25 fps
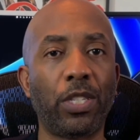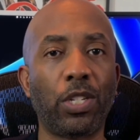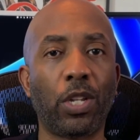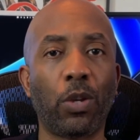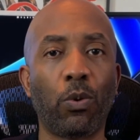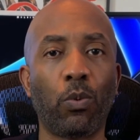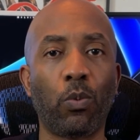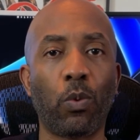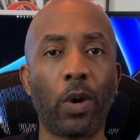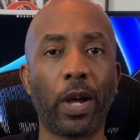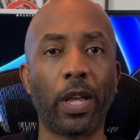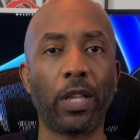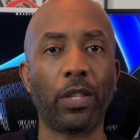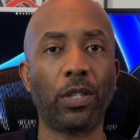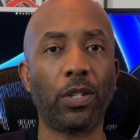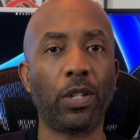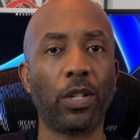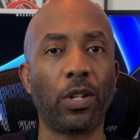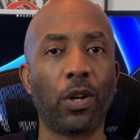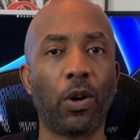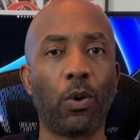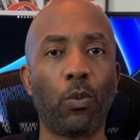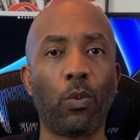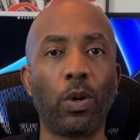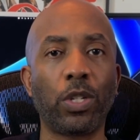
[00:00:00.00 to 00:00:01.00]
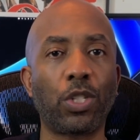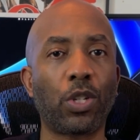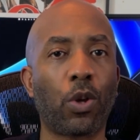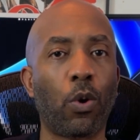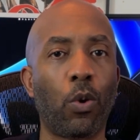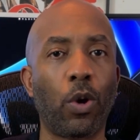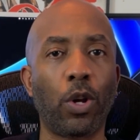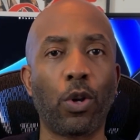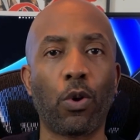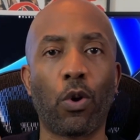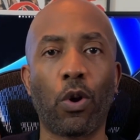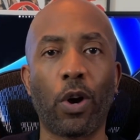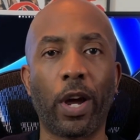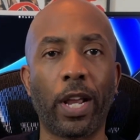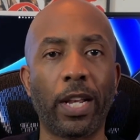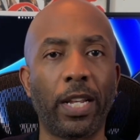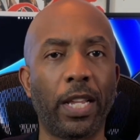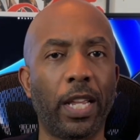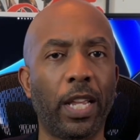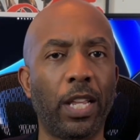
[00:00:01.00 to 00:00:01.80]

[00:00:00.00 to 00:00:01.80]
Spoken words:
to what's going on